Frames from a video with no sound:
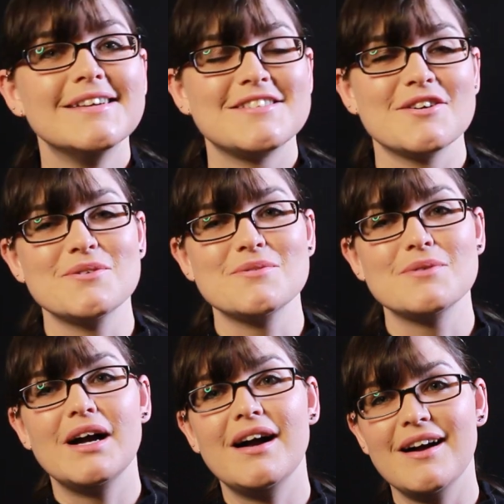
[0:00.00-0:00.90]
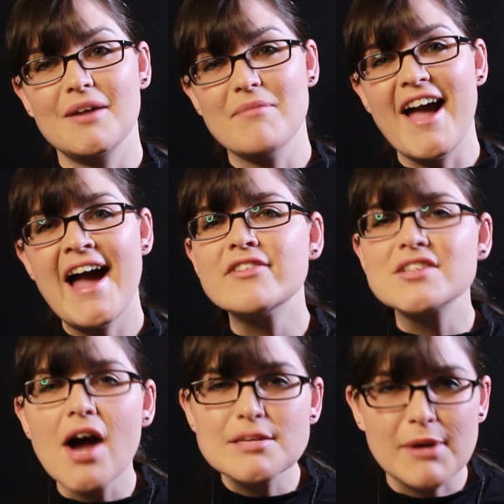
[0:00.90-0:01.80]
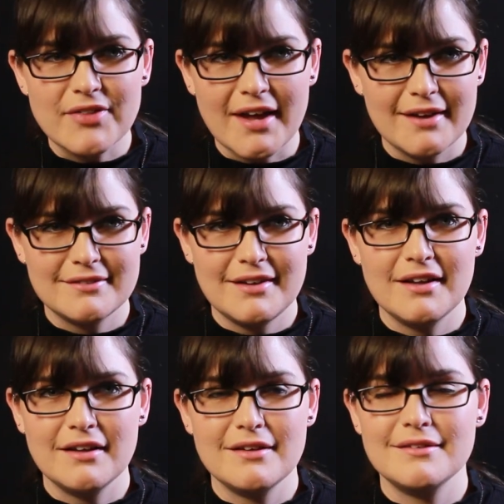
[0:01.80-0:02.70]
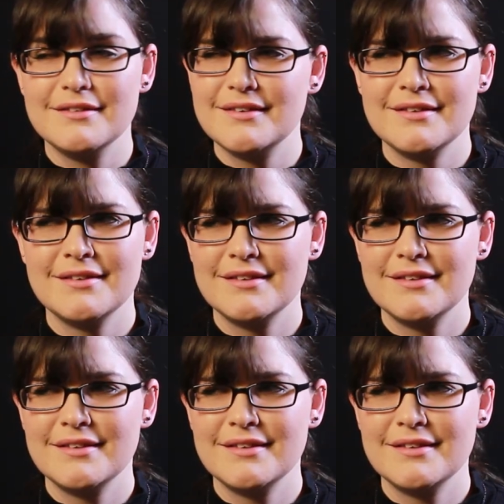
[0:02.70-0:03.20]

So um, I haven't talked about that, and